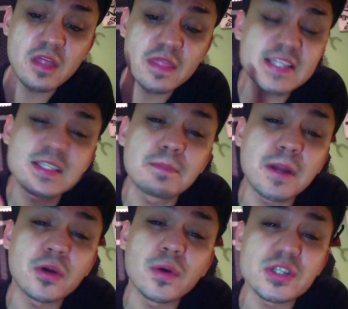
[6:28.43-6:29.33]
That's the
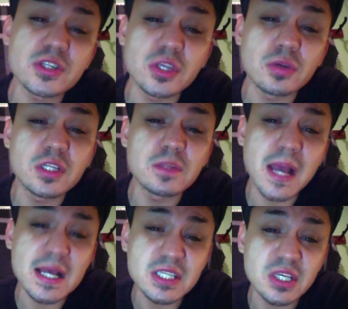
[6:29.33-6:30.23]
better question that you need to be
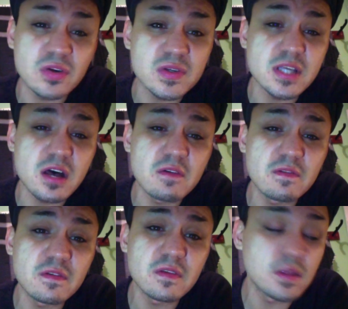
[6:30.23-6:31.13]
asking yourself.